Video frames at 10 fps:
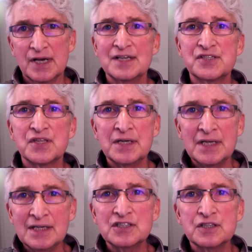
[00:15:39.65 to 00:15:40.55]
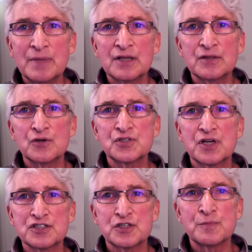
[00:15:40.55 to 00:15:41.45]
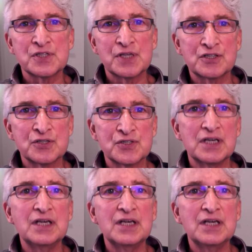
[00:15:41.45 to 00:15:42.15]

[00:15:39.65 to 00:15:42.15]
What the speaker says: is the need to make those customizations